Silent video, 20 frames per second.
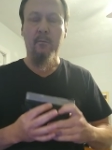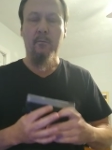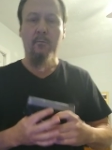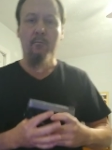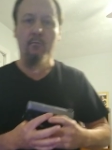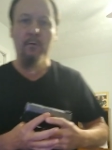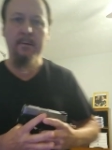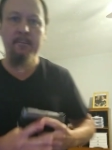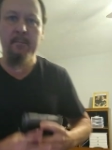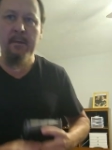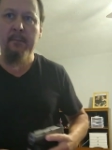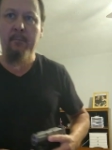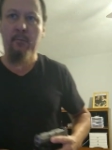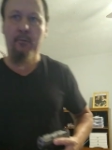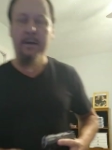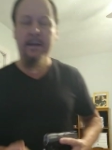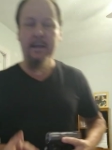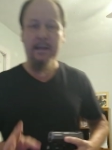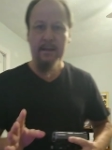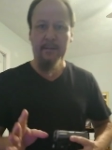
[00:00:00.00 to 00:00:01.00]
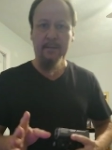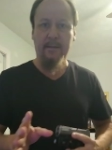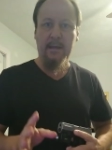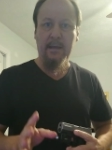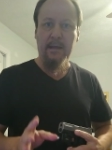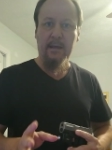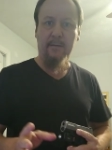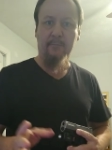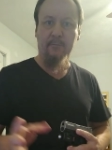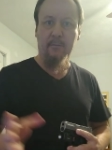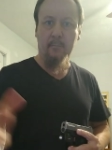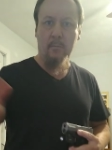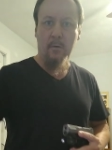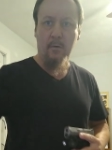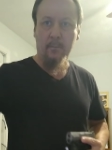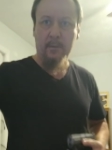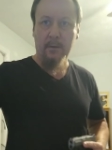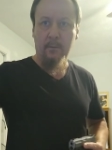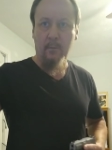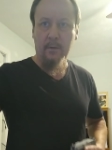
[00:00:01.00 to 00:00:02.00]
remembering in the heat of a
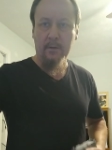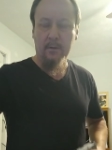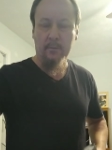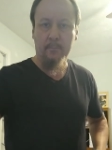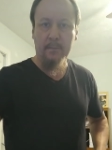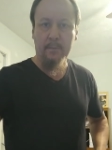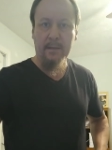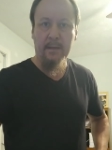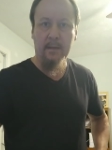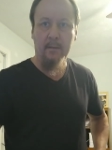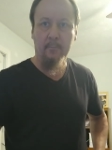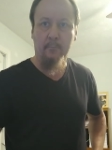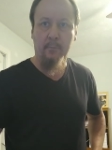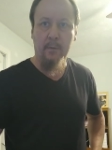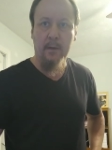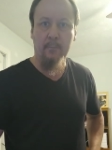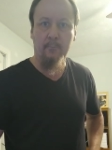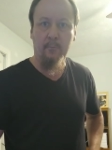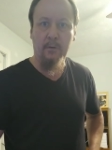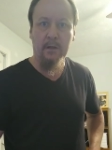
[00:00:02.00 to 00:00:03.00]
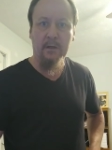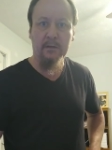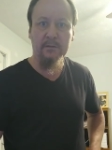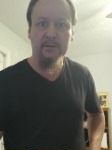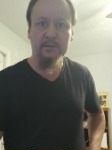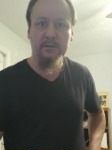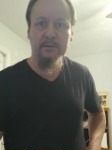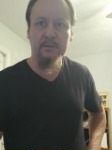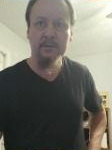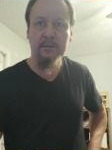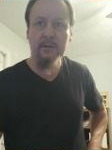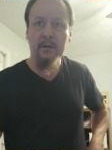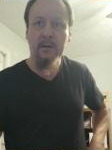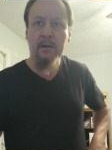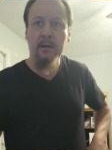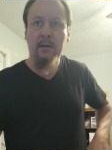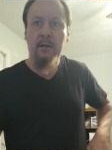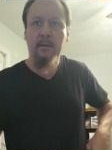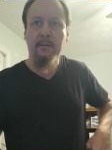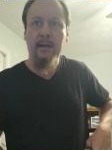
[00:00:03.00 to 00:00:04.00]
moment when you're being bum rushed,
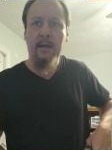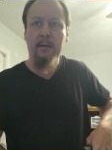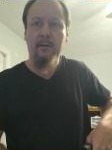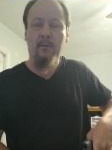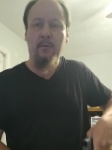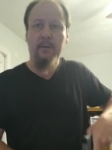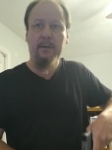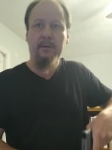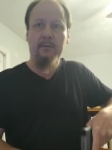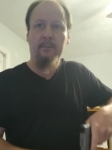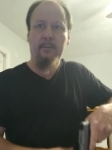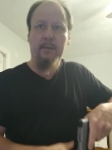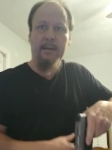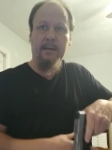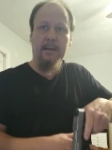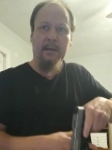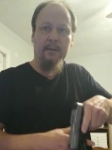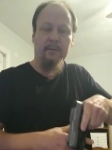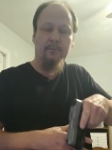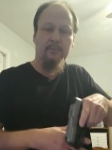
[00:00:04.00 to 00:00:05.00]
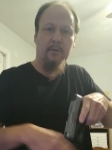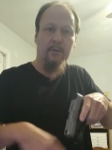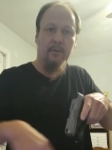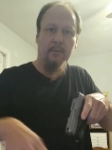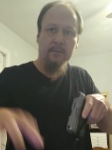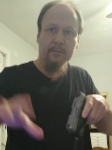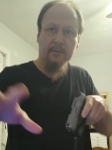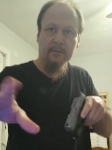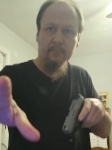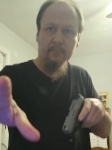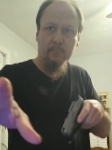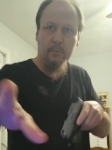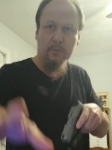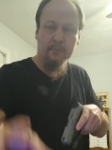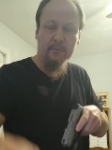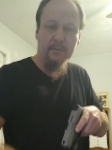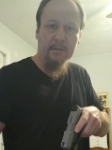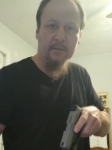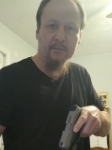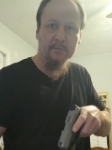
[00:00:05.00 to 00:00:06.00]
not only do I got to draw at this
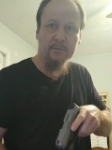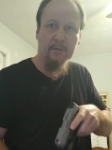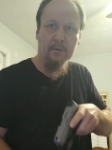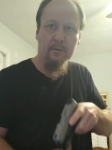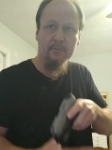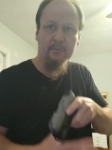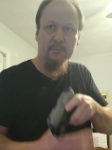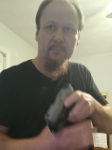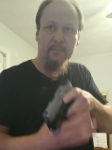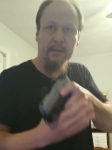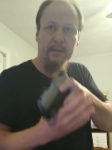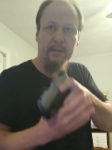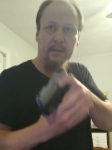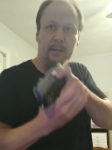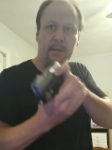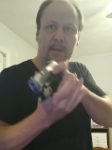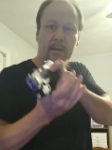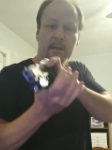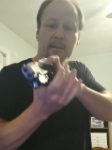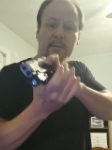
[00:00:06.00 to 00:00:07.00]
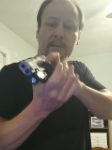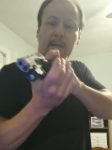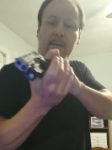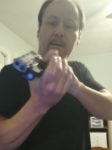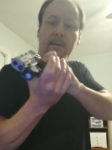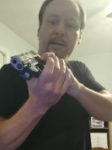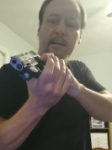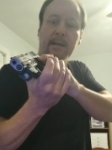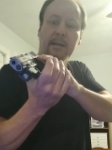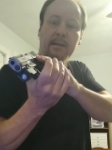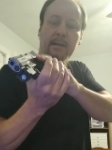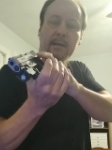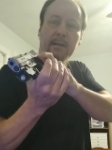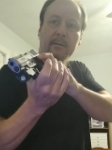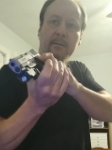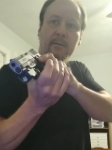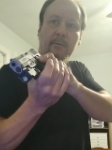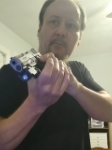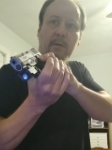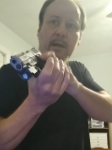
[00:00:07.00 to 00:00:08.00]
person that's charging me, now I got to hit
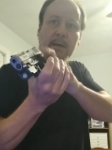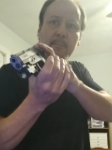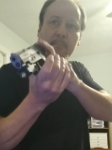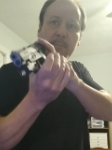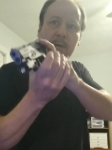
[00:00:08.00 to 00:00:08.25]
the right